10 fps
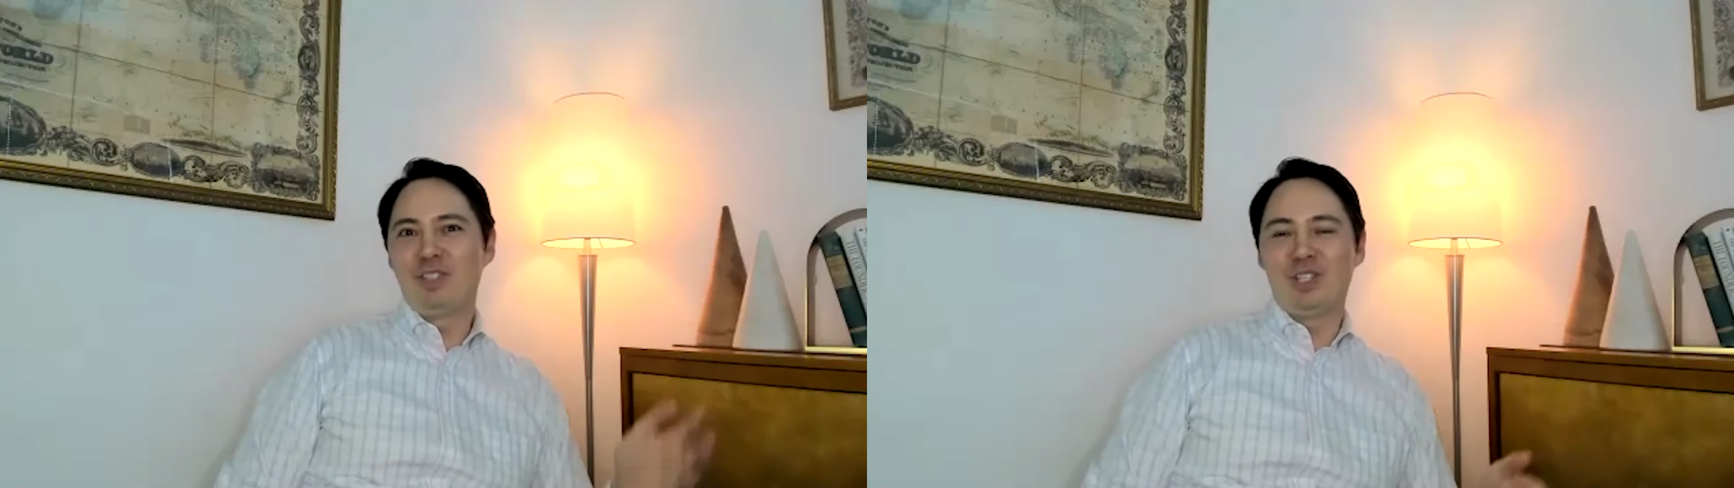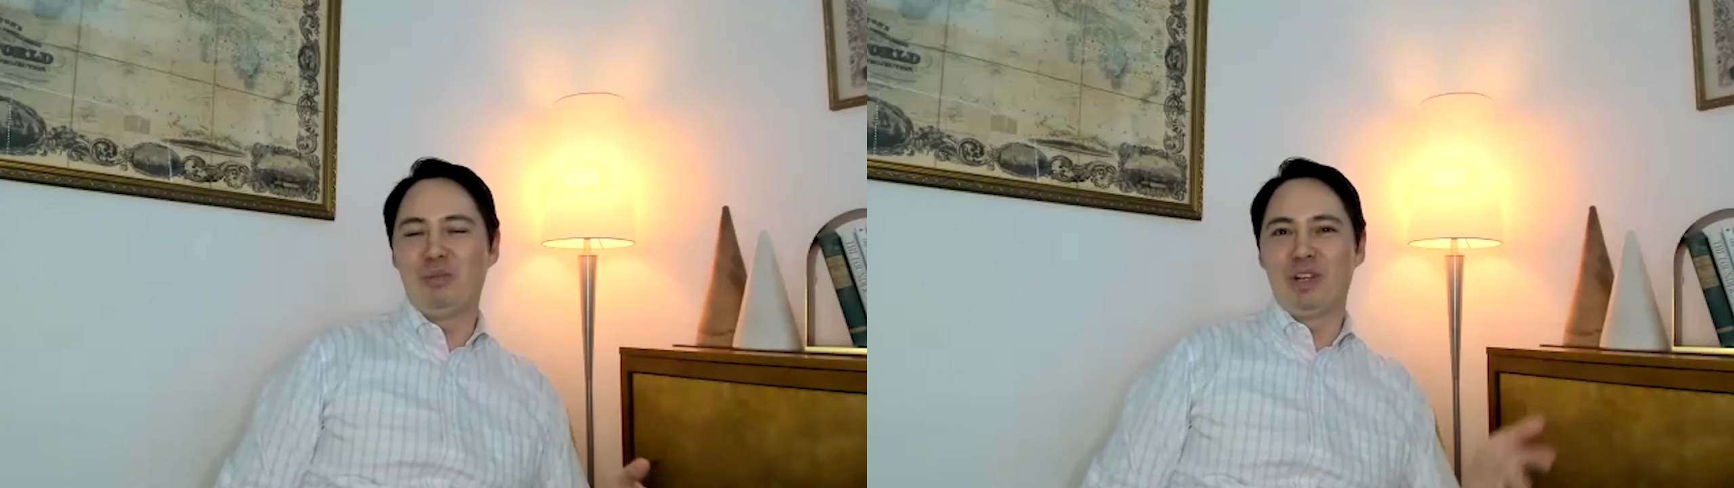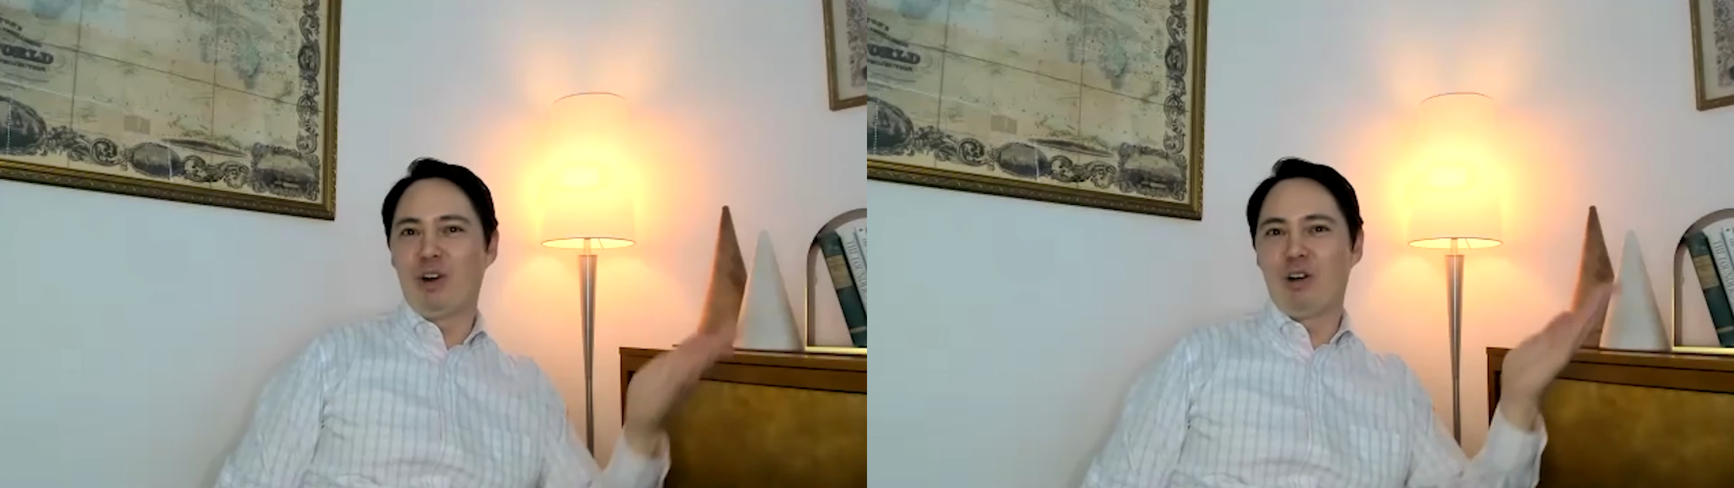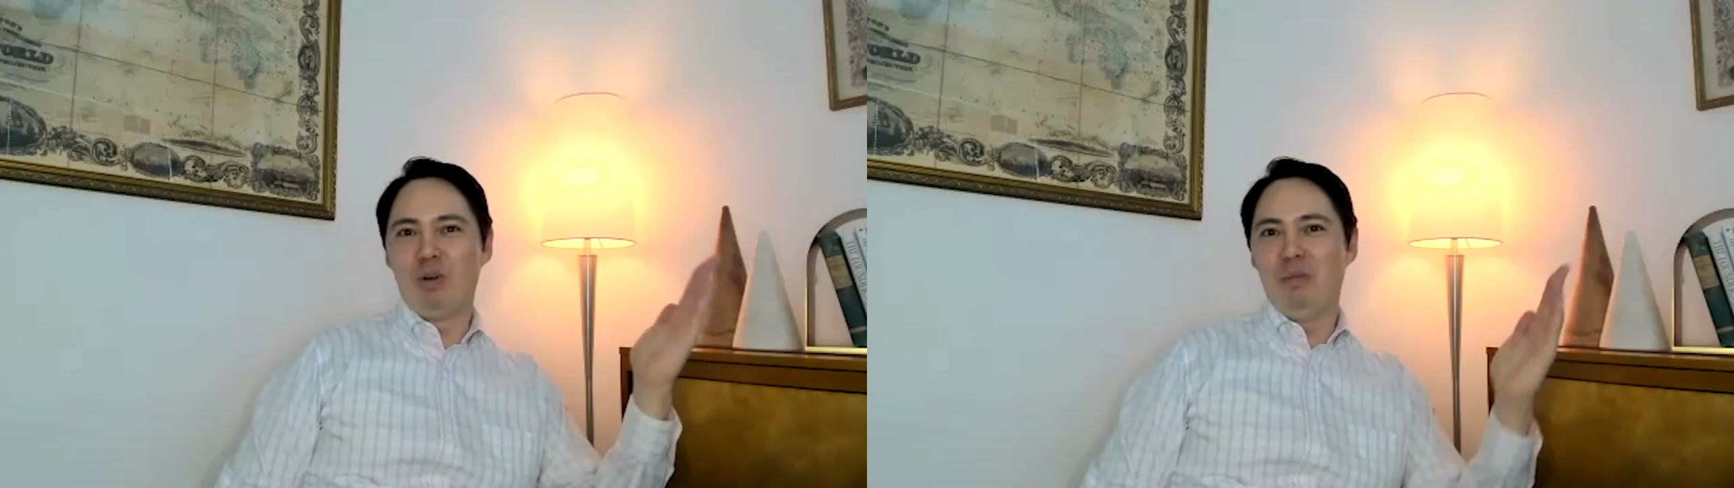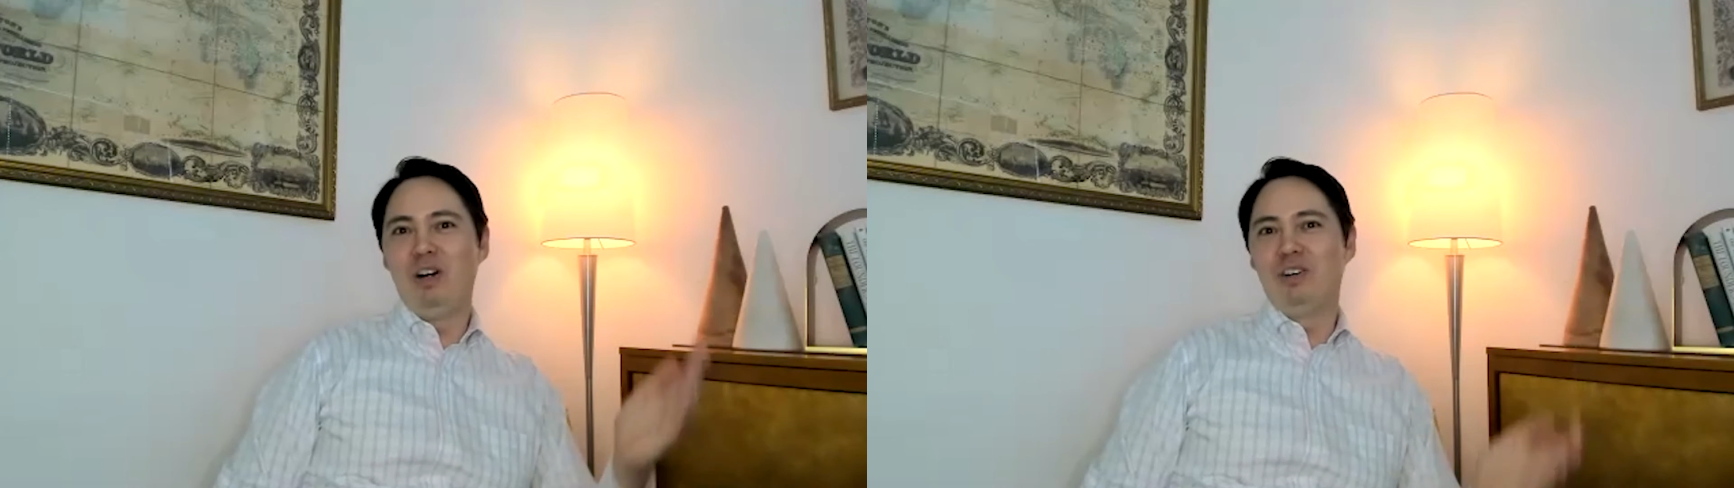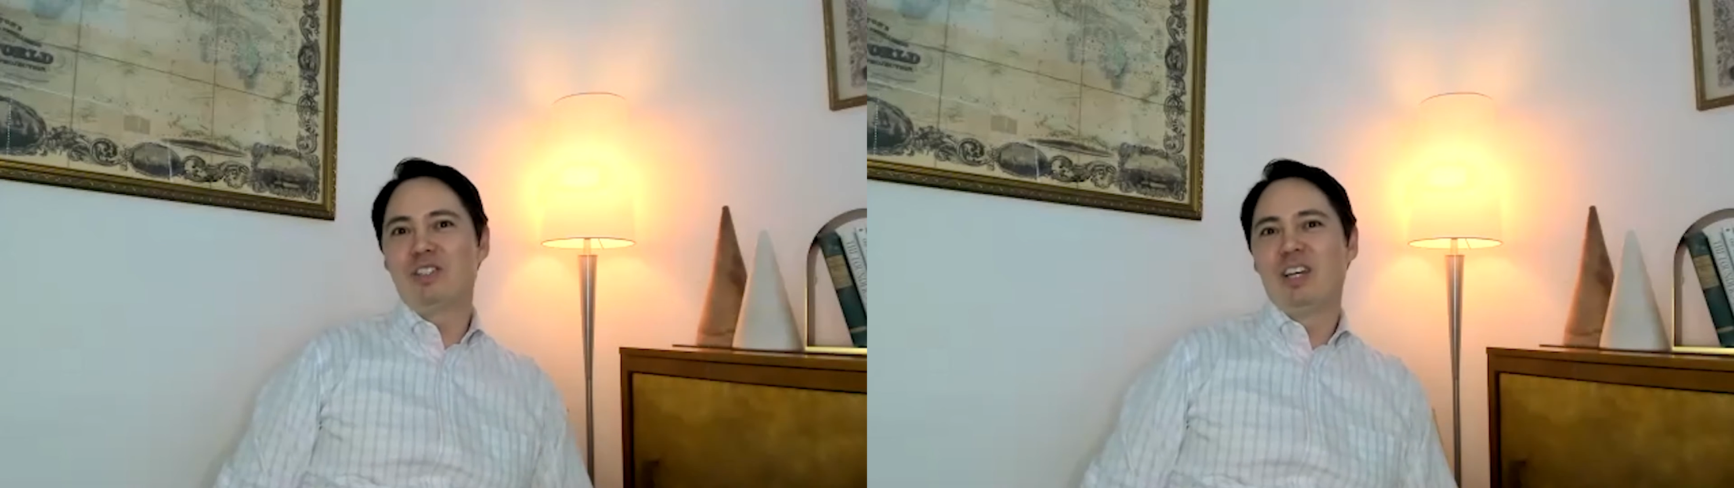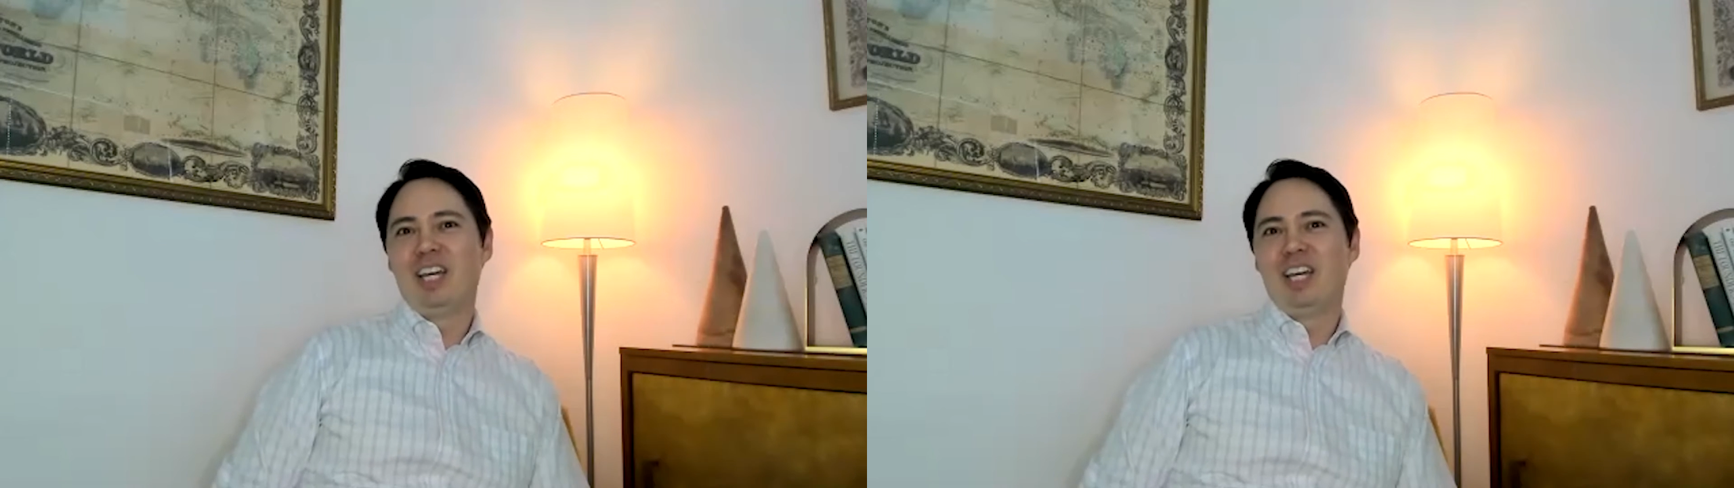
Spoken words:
somewhere. They're all remote.